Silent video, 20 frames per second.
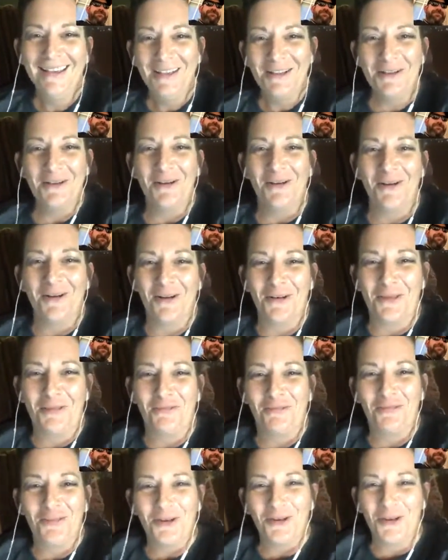North
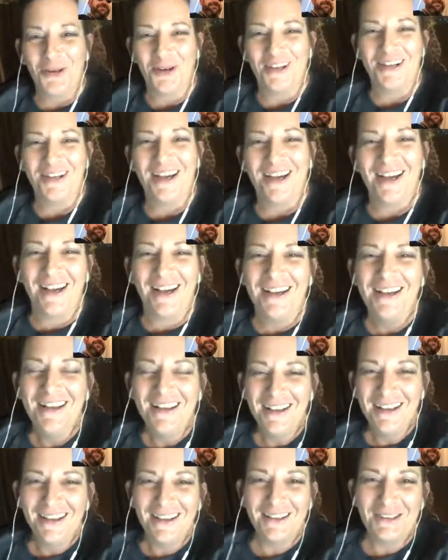Florida.
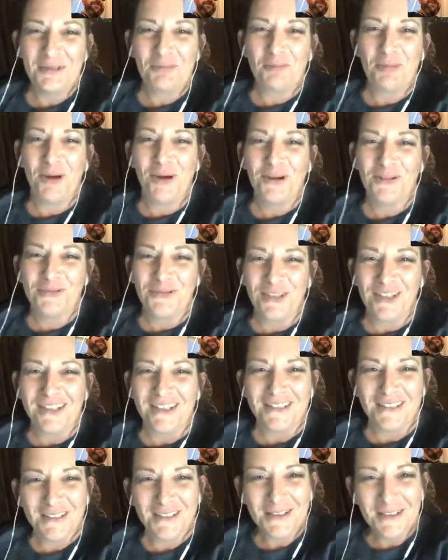That's
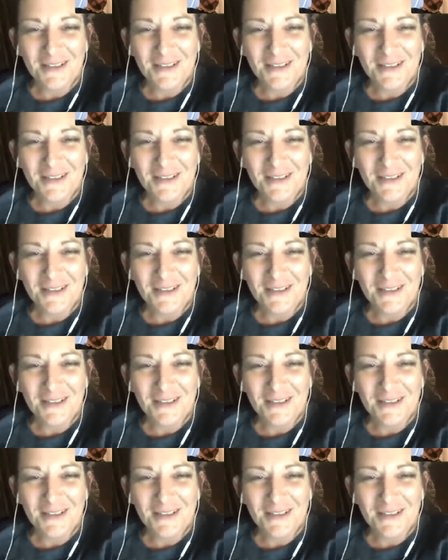perfect.